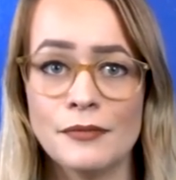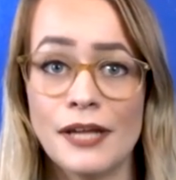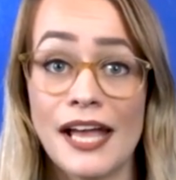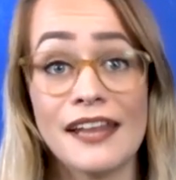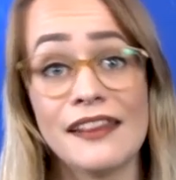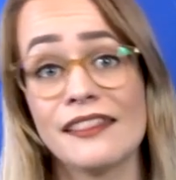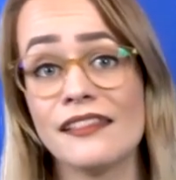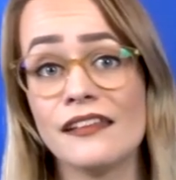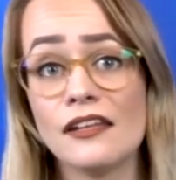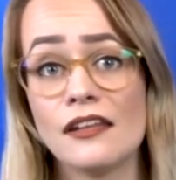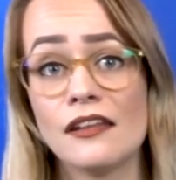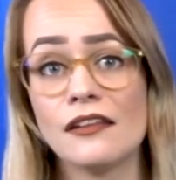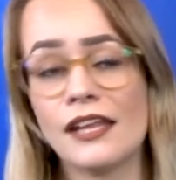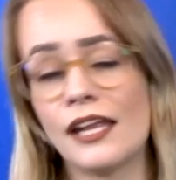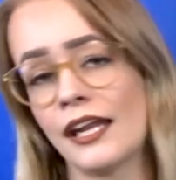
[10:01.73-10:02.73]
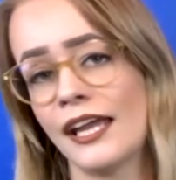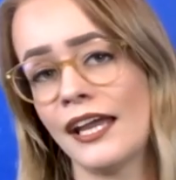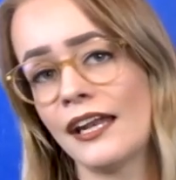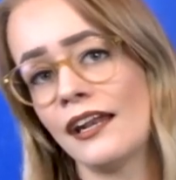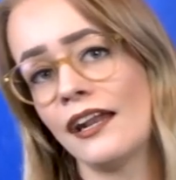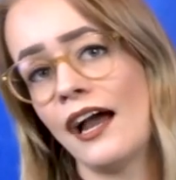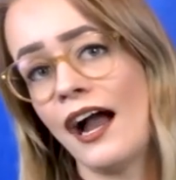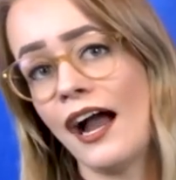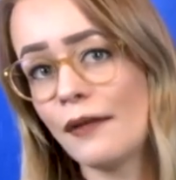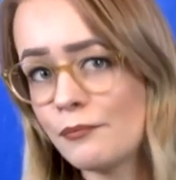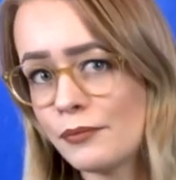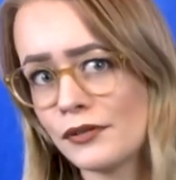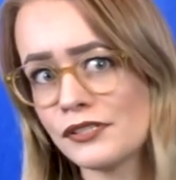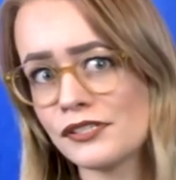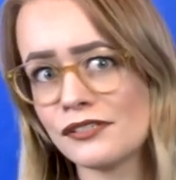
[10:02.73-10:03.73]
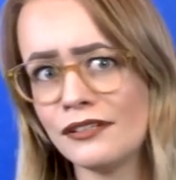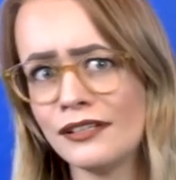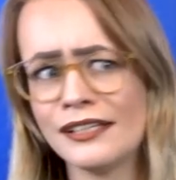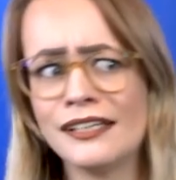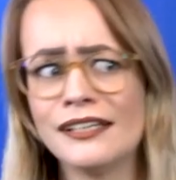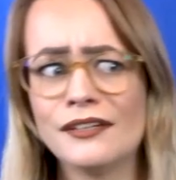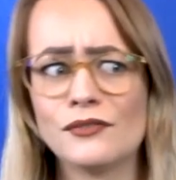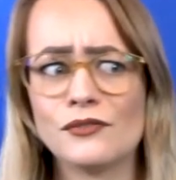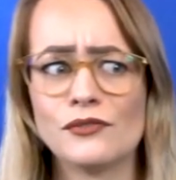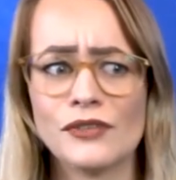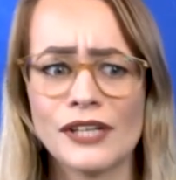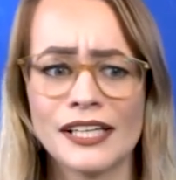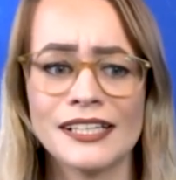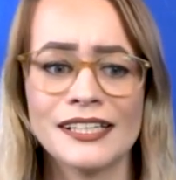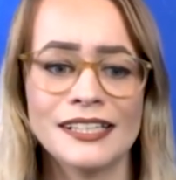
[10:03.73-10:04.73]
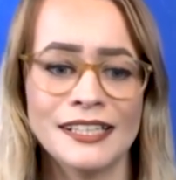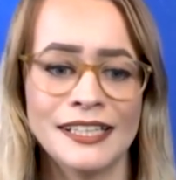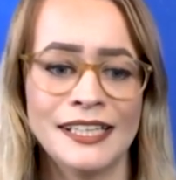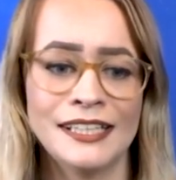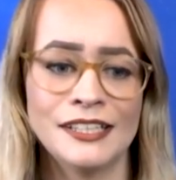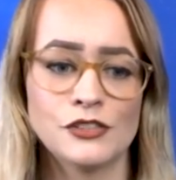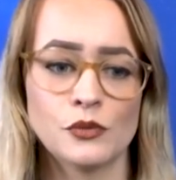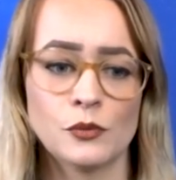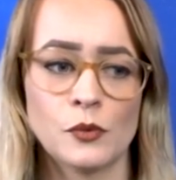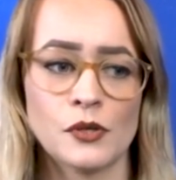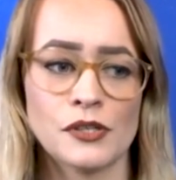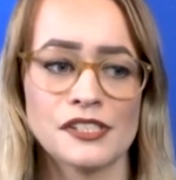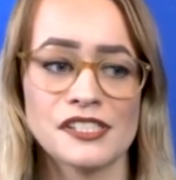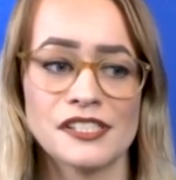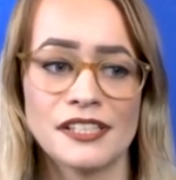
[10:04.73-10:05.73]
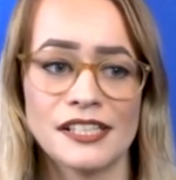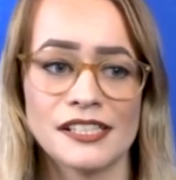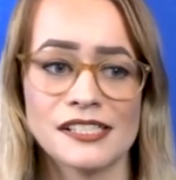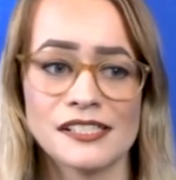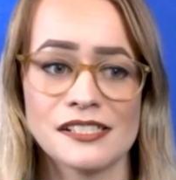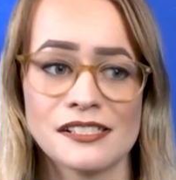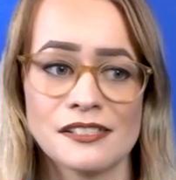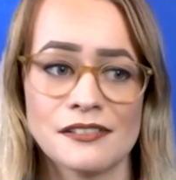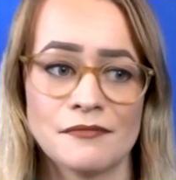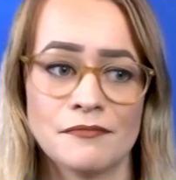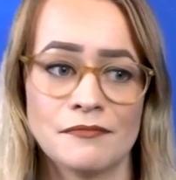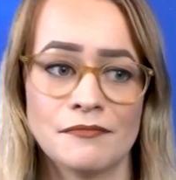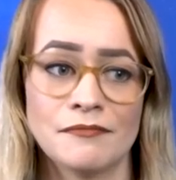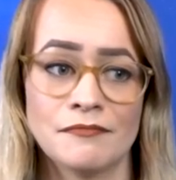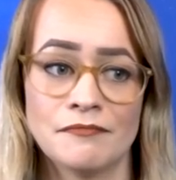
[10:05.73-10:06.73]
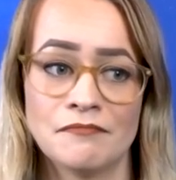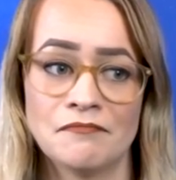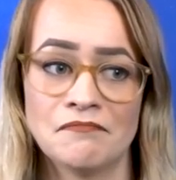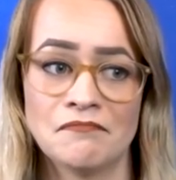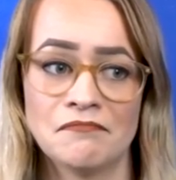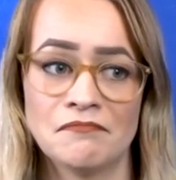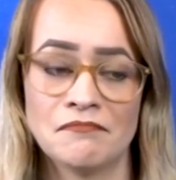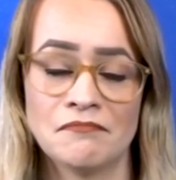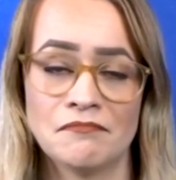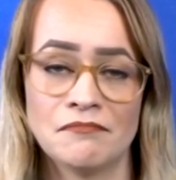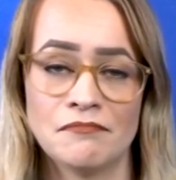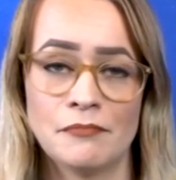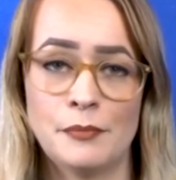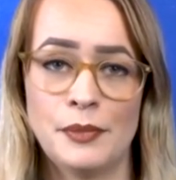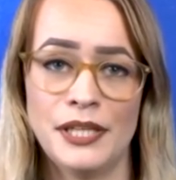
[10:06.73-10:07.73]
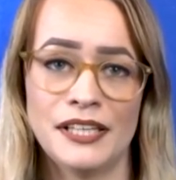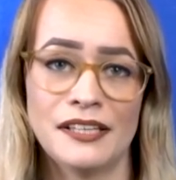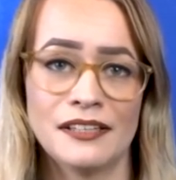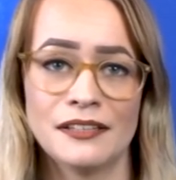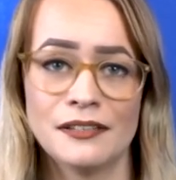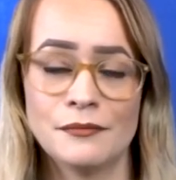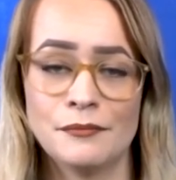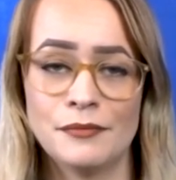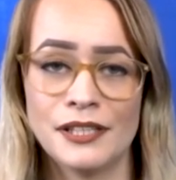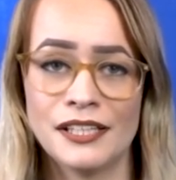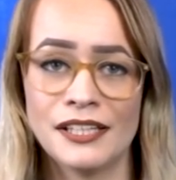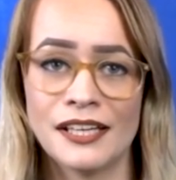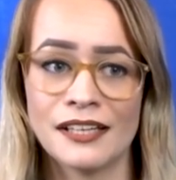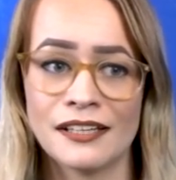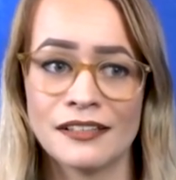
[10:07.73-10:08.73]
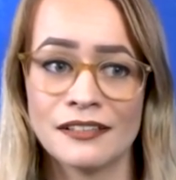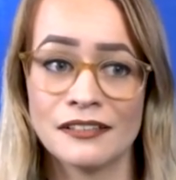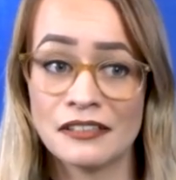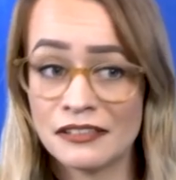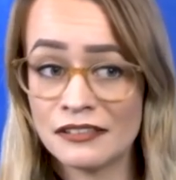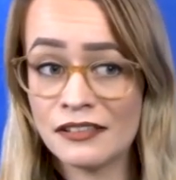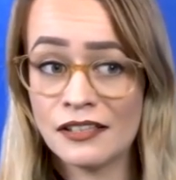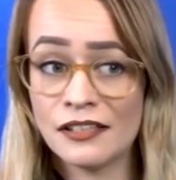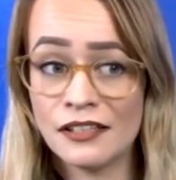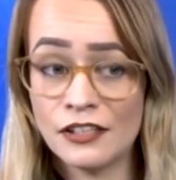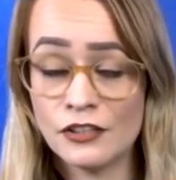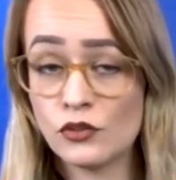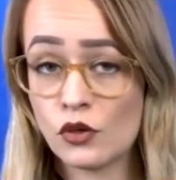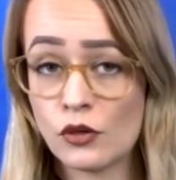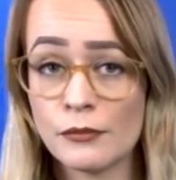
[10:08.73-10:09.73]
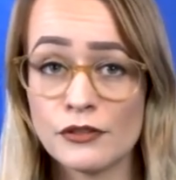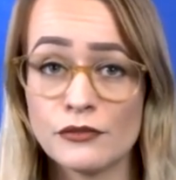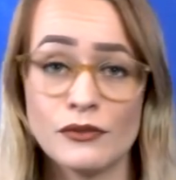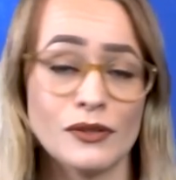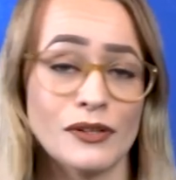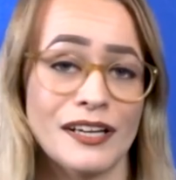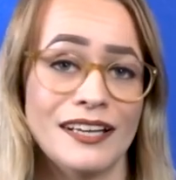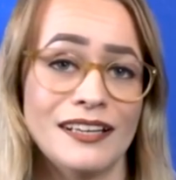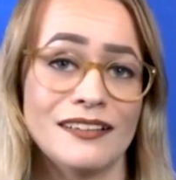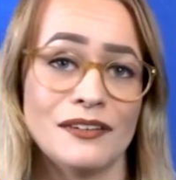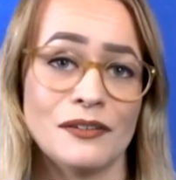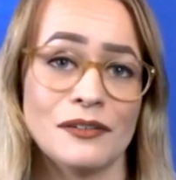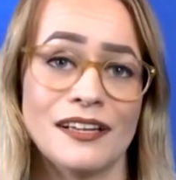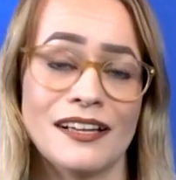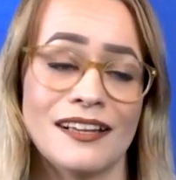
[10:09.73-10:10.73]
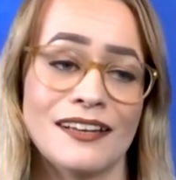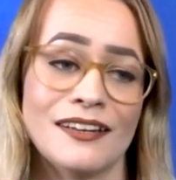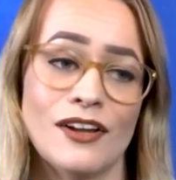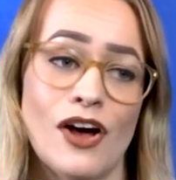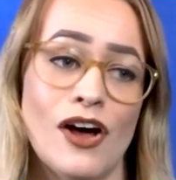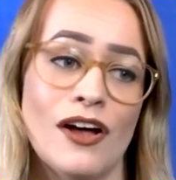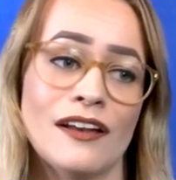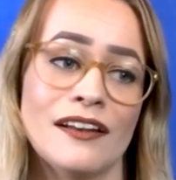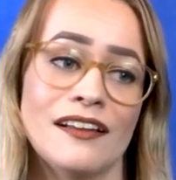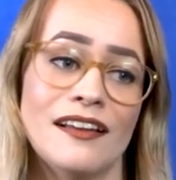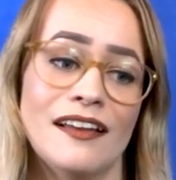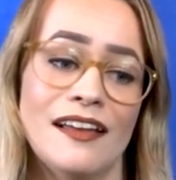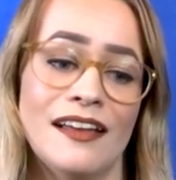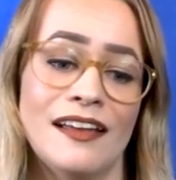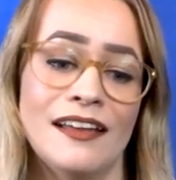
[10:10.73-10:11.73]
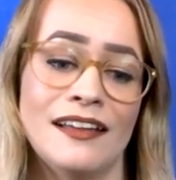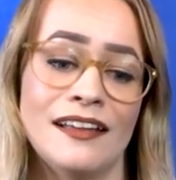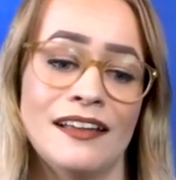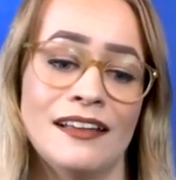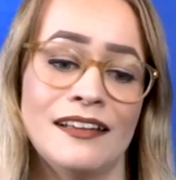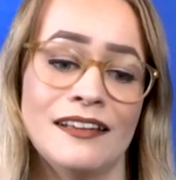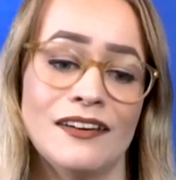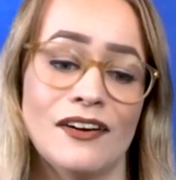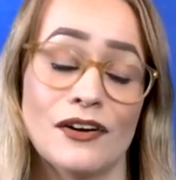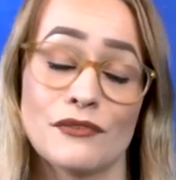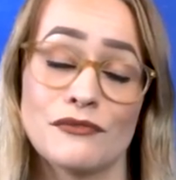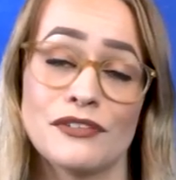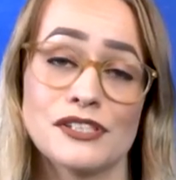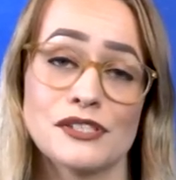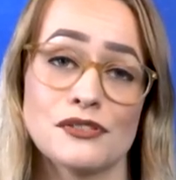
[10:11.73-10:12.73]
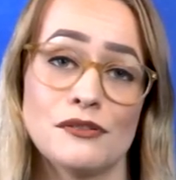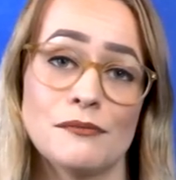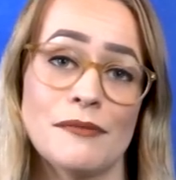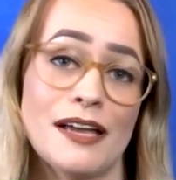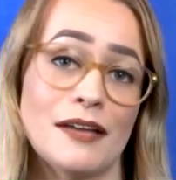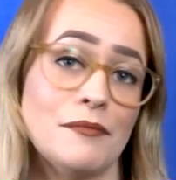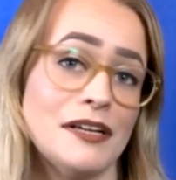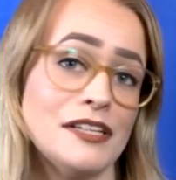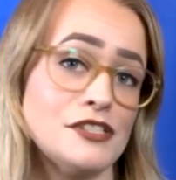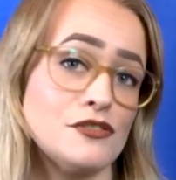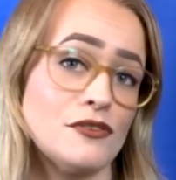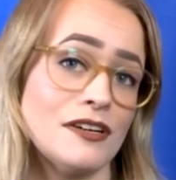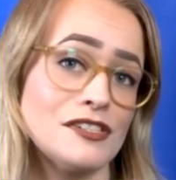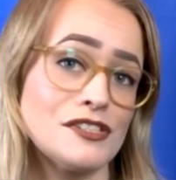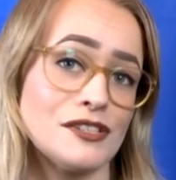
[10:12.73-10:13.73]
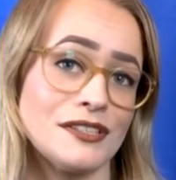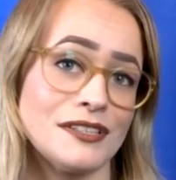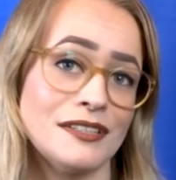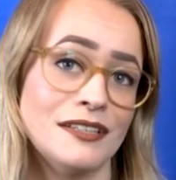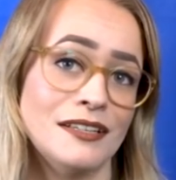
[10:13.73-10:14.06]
And then again, I personally really lean towards this peak being a dormant volcano and not a artificial man-made structure.